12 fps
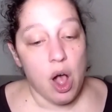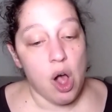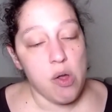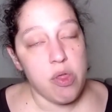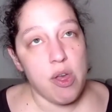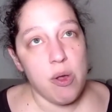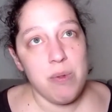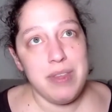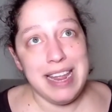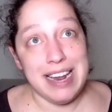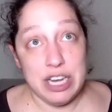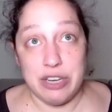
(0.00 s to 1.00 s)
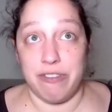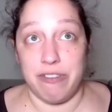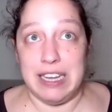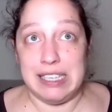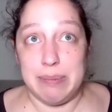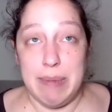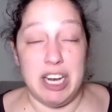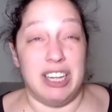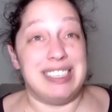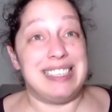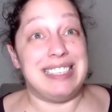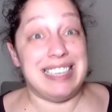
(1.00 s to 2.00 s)
Although the interface may
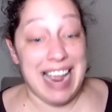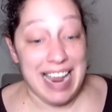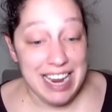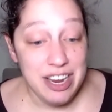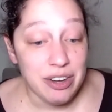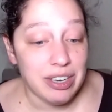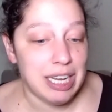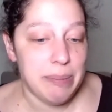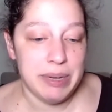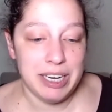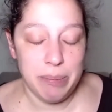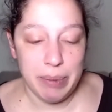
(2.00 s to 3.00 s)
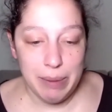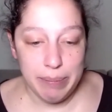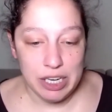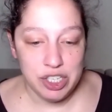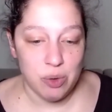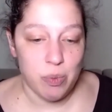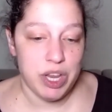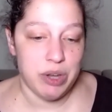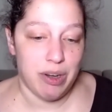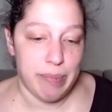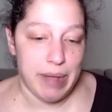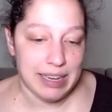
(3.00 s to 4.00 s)
not say you're limited by budget when
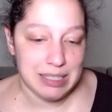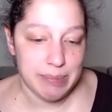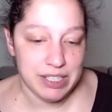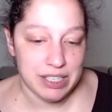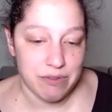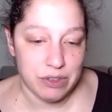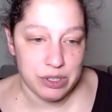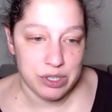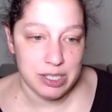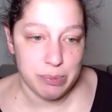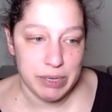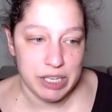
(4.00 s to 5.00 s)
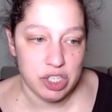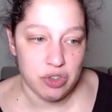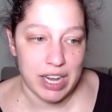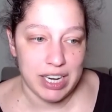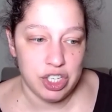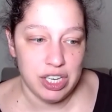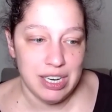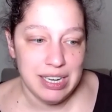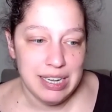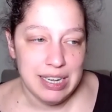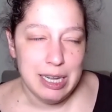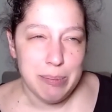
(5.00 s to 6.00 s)
you're on maximize conversions bid strategy,
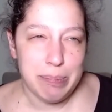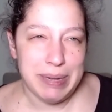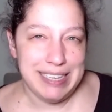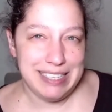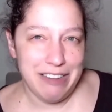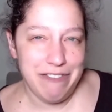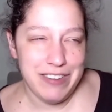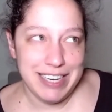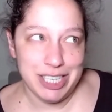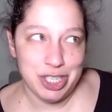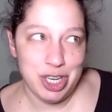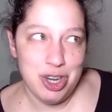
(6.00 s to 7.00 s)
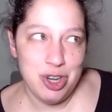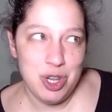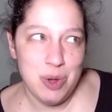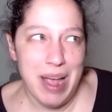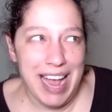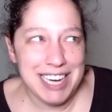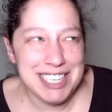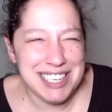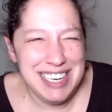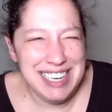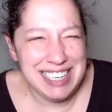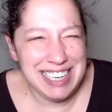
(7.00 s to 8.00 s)
by definition, you
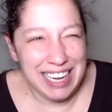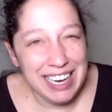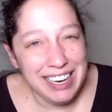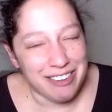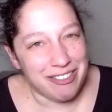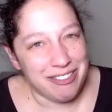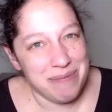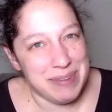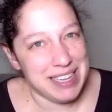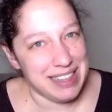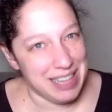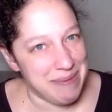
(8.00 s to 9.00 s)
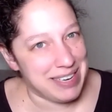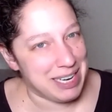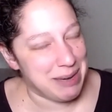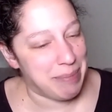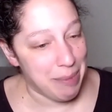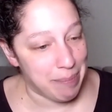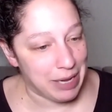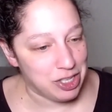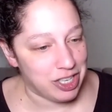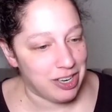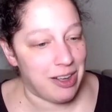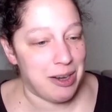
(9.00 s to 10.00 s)
actually can't be limited by
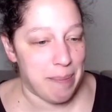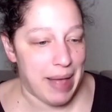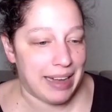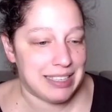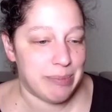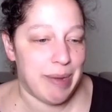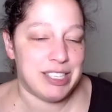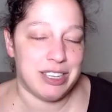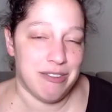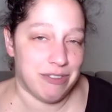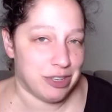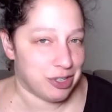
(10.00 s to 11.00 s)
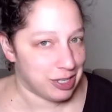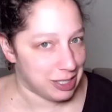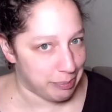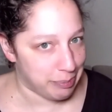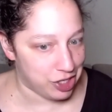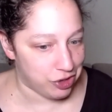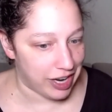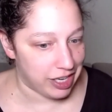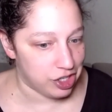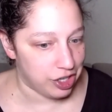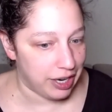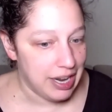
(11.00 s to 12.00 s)
budget on a maximize conversions bid
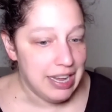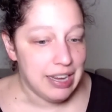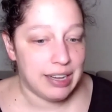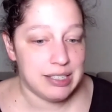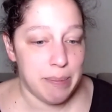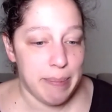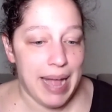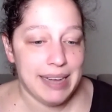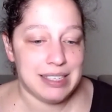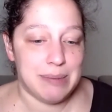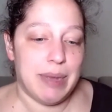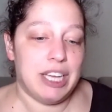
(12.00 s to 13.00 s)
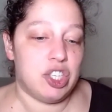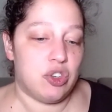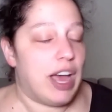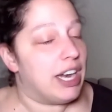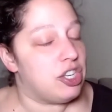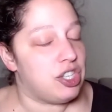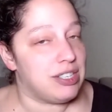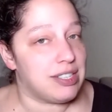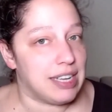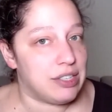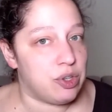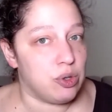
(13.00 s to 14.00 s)
strategy, because a maximize strategy
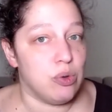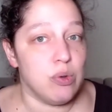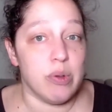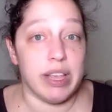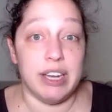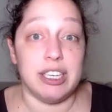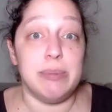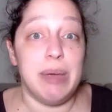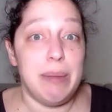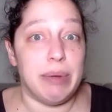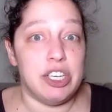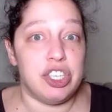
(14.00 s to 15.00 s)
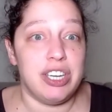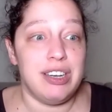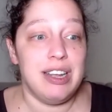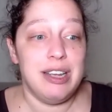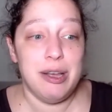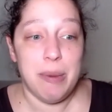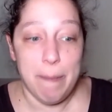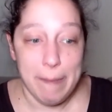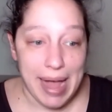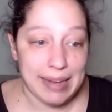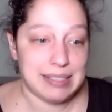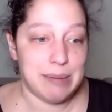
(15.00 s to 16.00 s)
says to Google, here's my budget,
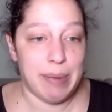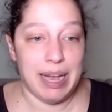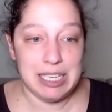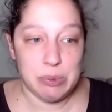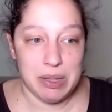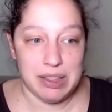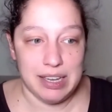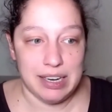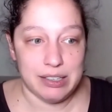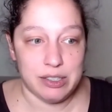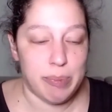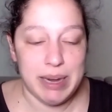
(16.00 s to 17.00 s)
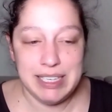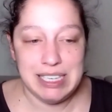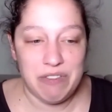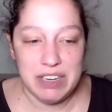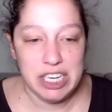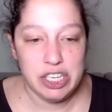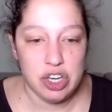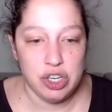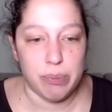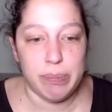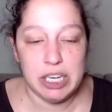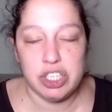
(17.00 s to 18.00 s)
maximize within it. So by definition,
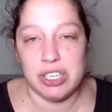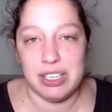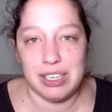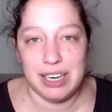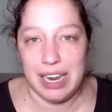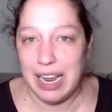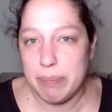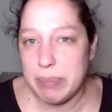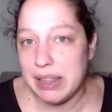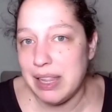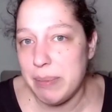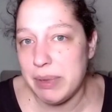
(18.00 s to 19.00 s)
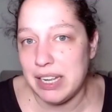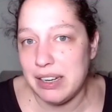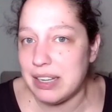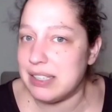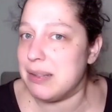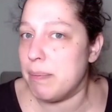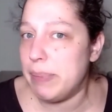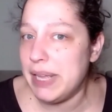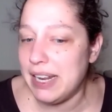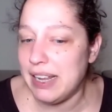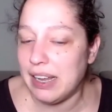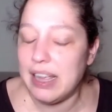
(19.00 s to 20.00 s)
your budget can't be limited because the
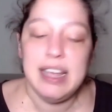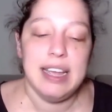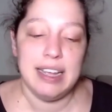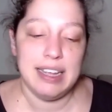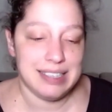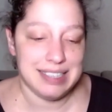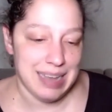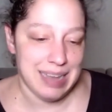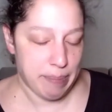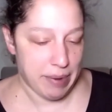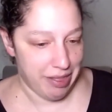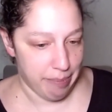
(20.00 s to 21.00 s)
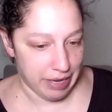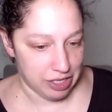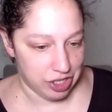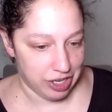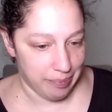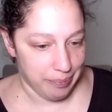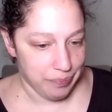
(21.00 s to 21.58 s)
bidding is set by the budget.